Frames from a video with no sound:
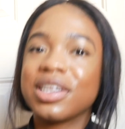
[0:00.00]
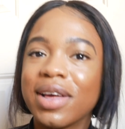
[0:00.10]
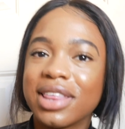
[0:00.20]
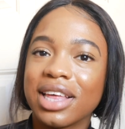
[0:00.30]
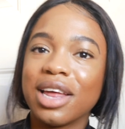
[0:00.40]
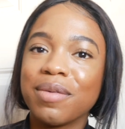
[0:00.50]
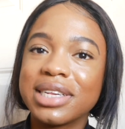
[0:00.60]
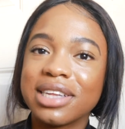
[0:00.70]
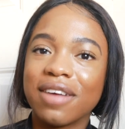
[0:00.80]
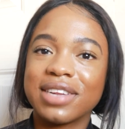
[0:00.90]
So I think like with
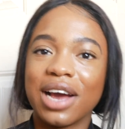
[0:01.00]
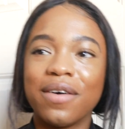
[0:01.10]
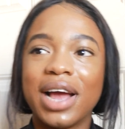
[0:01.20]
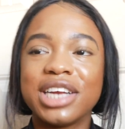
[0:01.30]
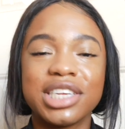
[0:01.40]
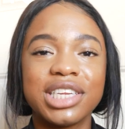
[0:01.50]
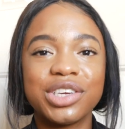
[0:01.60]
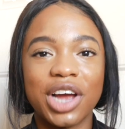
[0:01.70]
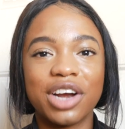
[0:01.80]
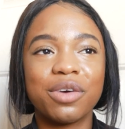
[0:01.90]
self-doubt and just in
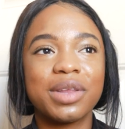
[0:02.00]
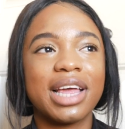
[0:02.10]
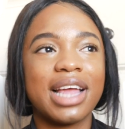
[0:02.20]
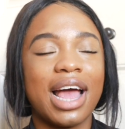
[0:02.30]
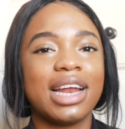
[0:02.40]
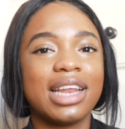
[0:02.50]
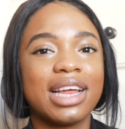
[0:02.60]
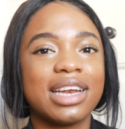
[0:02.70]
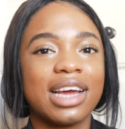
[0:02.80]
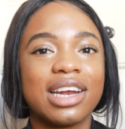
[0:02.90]
general with like any
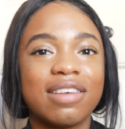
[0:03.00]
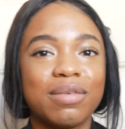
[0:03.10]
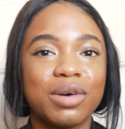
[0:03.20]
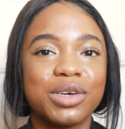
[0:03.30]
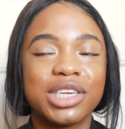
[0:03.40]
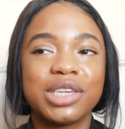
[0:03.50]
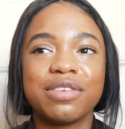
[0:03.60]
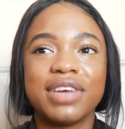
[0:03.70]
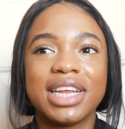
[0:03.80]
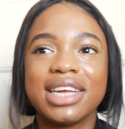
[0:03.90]
like negative emotions or
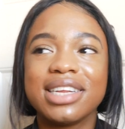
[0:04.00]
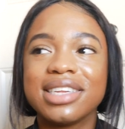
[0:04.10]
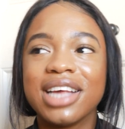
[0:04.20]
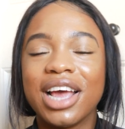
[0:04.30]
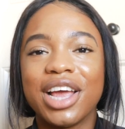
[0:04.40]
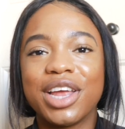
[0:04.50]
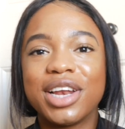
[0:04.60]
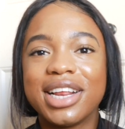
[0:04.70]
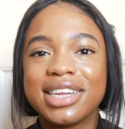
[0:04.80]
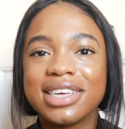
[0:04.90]
feelings, you
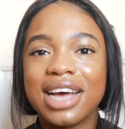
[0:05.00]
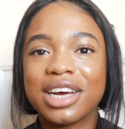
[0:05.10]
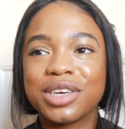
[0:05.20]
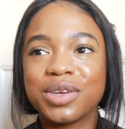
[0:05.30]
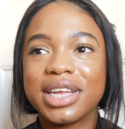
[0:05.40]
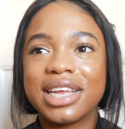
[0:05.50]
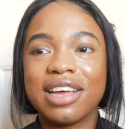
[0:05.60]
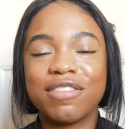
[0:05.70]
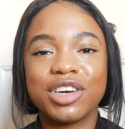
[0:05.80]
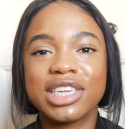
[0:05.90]
need to actually
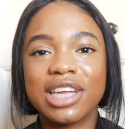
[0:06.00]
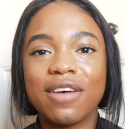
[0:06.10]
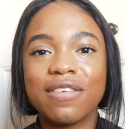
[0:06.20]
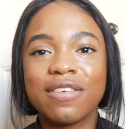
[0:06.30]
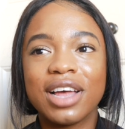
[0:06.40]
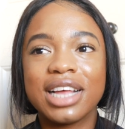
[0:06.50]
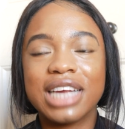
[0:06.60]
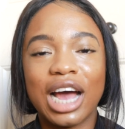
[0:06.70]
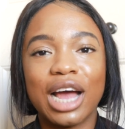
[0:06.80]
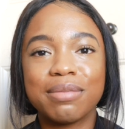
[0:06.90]
give yourself
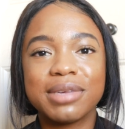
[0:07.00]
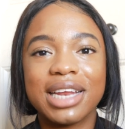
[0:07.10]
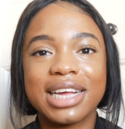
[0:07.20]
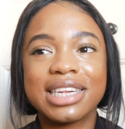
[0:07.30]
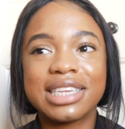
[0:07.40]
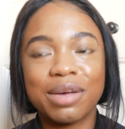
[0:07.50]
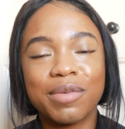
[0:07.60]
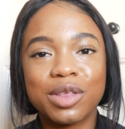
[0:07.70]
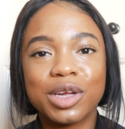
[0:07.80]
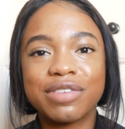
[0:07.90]
time to like sit
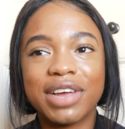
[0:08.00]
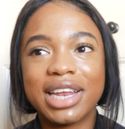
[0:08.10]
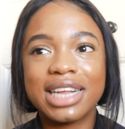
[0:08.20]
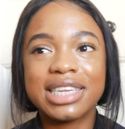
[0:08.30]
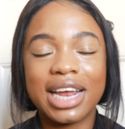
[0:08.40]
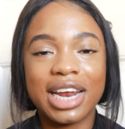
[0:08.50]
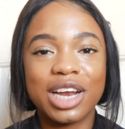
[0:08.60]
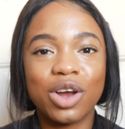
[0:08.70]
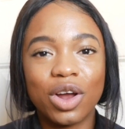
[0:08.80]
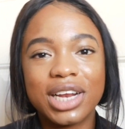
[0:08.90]
with those feelings and
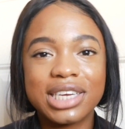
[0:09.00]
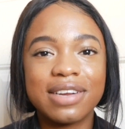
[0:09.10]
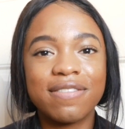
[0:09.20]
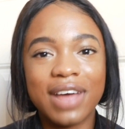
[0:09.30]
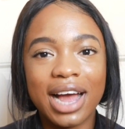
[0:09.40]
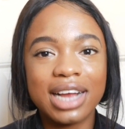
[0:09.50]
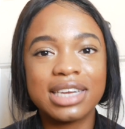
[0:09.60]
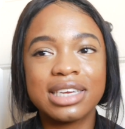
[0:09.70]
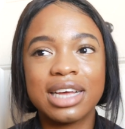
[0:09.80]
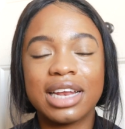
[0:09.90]
acknowledge the
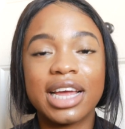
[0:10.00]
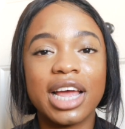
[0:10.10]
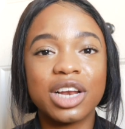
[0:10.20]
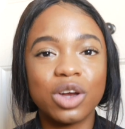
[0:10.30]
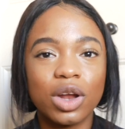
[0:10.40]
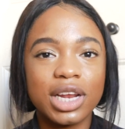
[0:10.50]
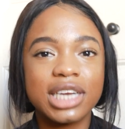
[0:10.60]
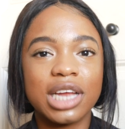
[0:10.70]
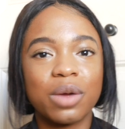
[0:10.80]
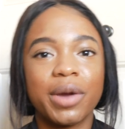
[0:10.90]
fact, like
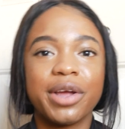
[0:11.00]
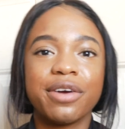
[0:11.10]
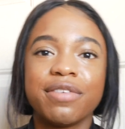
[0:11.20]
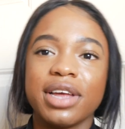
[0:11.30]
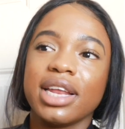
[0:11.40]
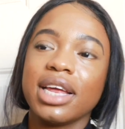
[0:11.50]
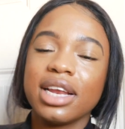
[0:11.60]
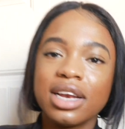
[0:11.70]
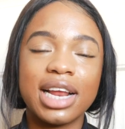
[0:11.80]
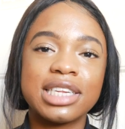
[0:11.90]
acknowledge like what you're
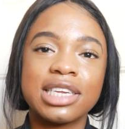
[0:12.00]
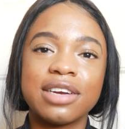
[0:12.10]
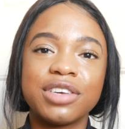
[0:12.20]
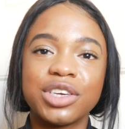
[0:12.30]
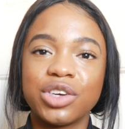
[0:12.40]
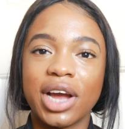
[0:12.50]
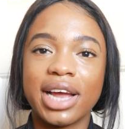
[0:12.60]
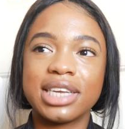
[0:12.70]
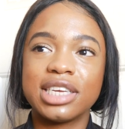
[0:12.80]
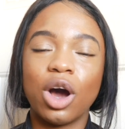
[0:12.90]
feeling instead of just
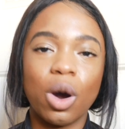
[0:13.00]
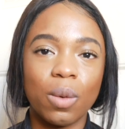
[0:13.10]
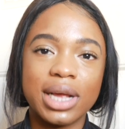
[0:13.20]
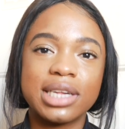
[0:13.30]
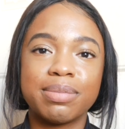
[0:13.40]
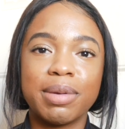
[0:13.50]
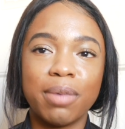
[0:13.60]
trying to always be